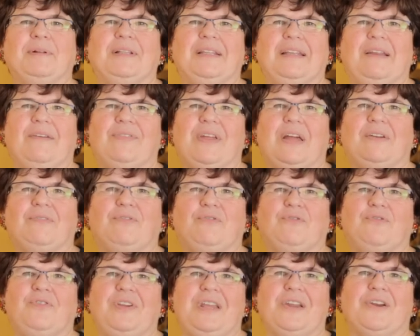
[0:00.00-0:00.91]
I
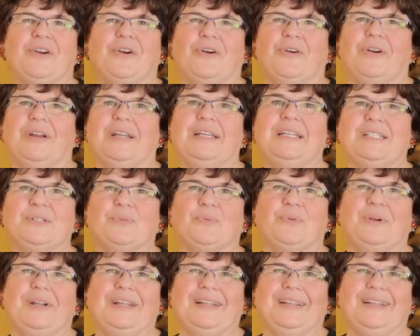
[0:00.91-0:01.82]
believe that fear
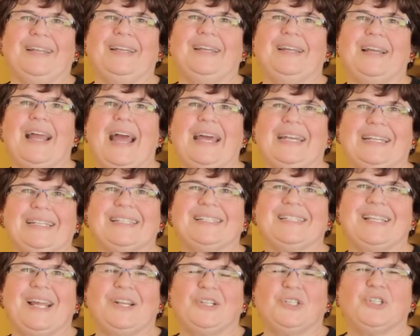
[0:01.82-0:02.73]
is really
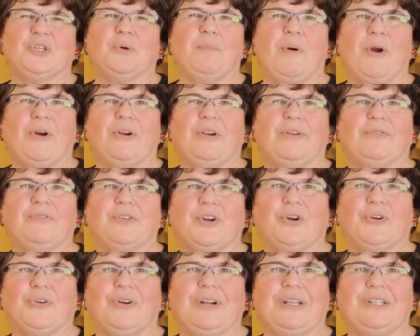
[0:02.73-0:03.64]
an essential
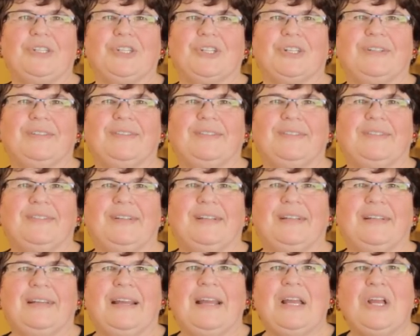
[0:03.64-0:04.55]
part of courage.
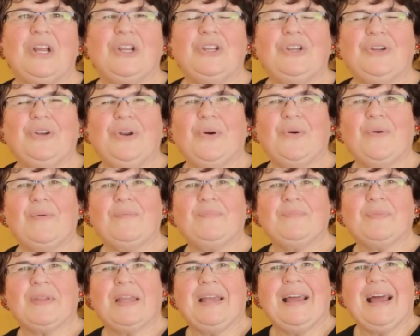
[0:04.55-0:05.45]
You
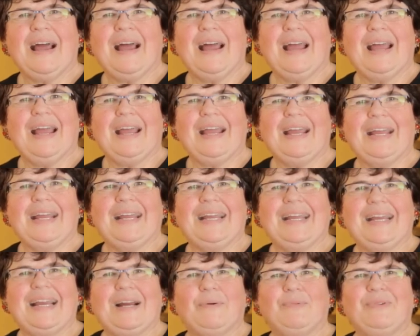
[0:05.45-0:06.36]
know,
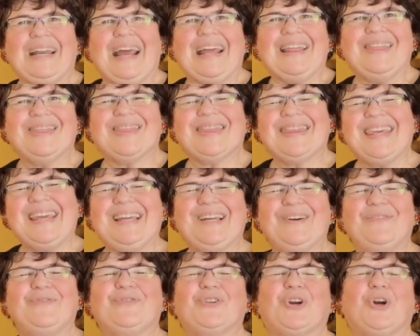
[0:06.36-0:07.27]
when I
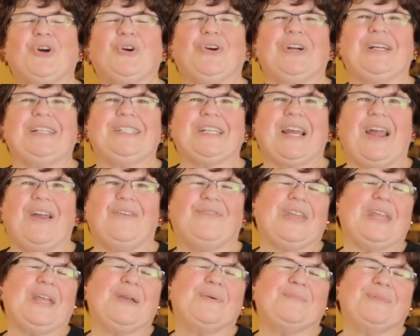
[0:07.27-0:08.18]
think of
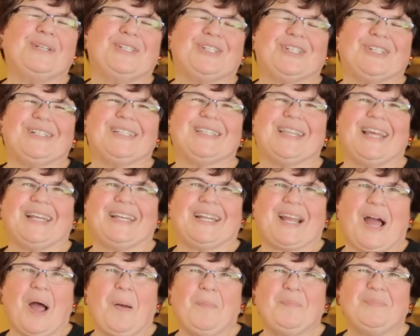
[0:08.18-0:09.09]
courage, I have
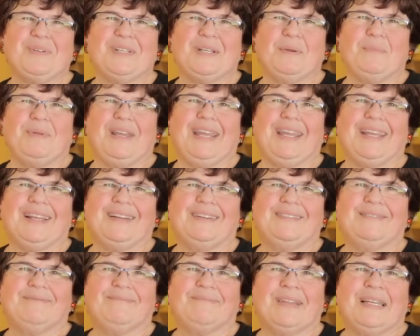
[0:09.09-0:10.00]
images that come to
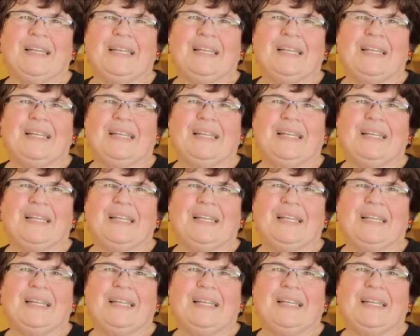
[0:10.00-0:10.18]
me.